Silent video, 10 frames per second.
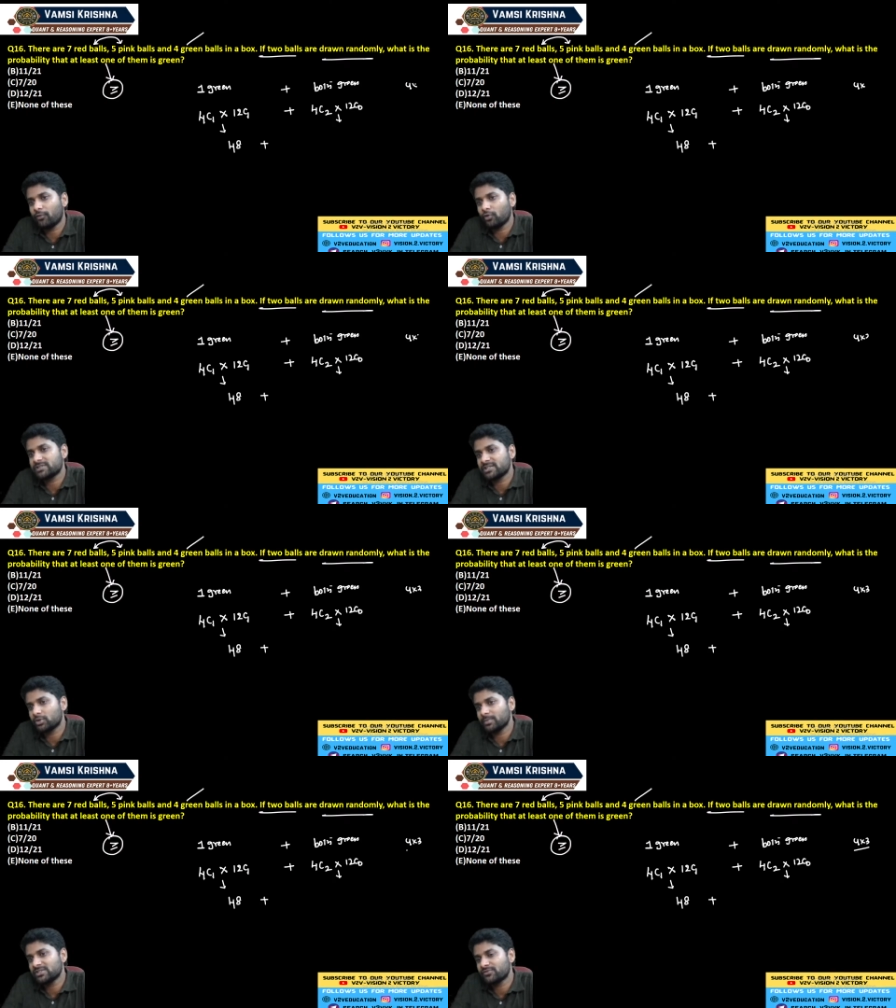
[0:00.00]

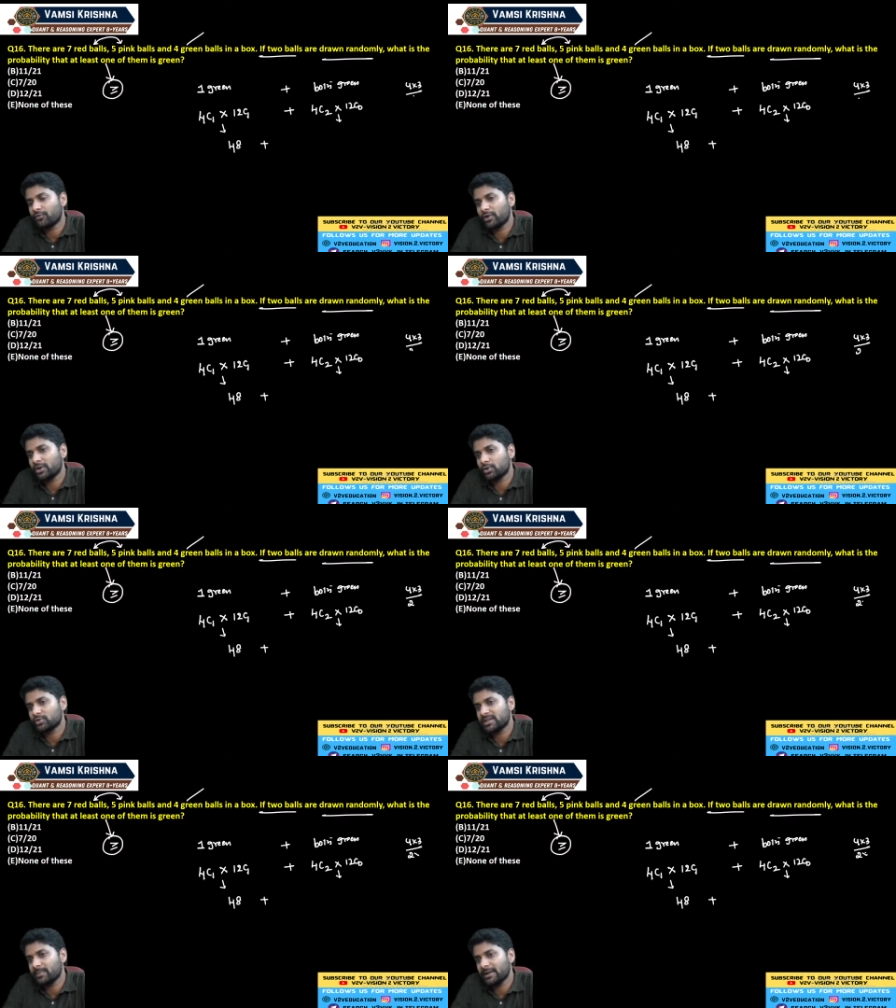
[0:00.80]
4C2 means 4 into
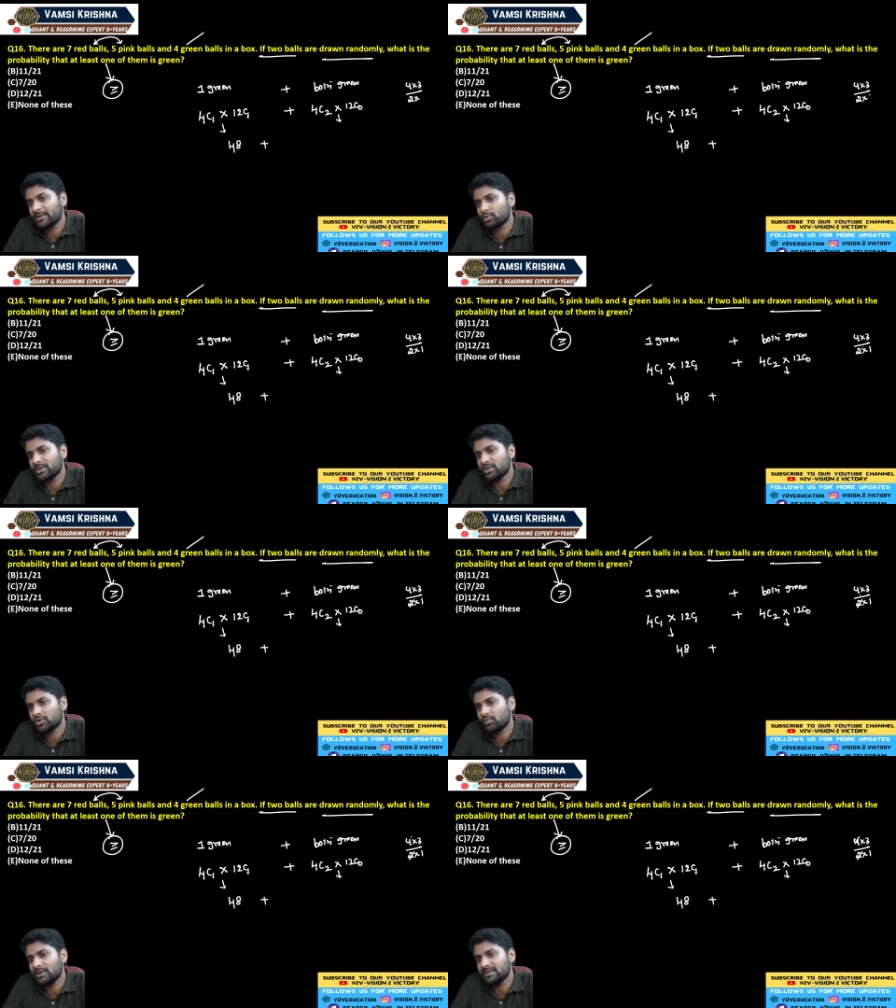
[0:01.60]
3 by 2
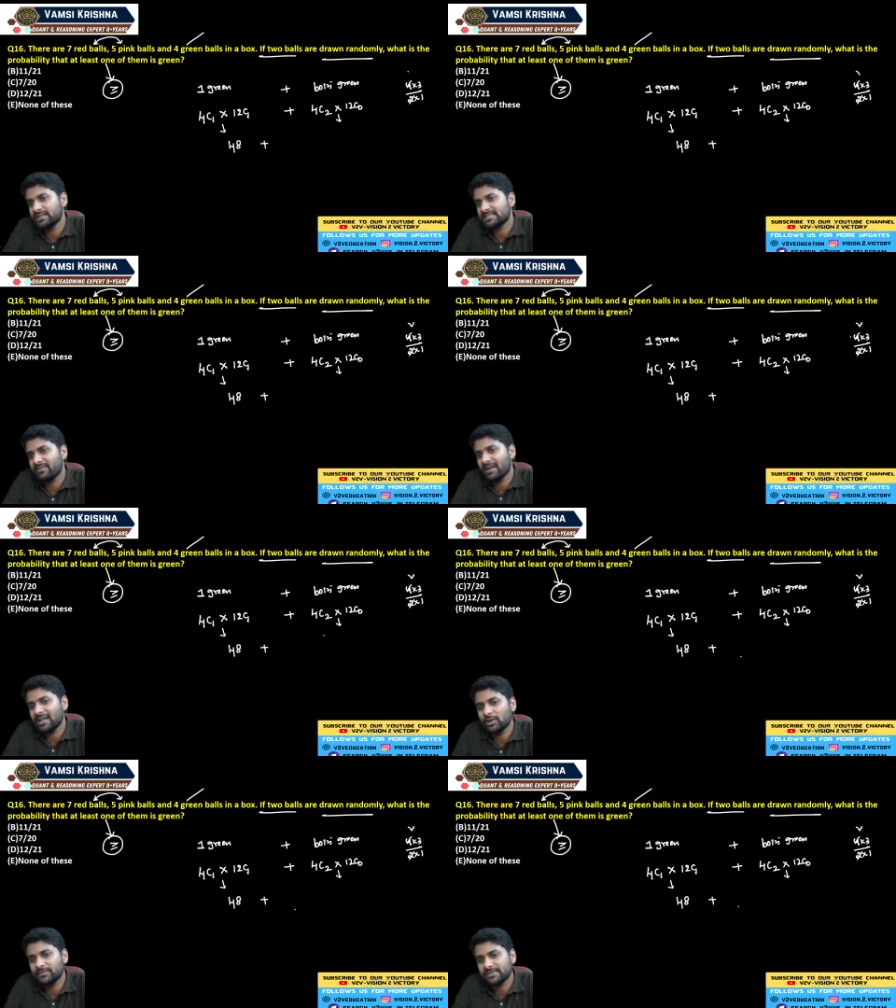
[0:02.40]
into 1, it's a
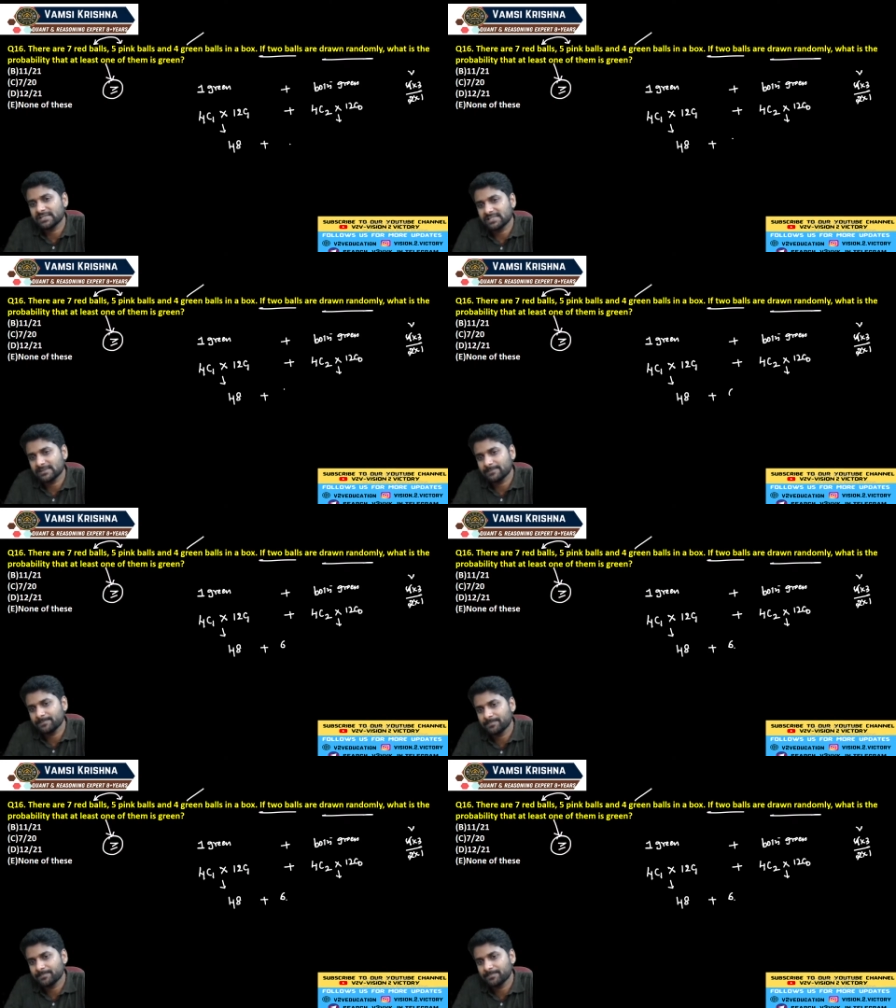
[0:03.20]
value of 6.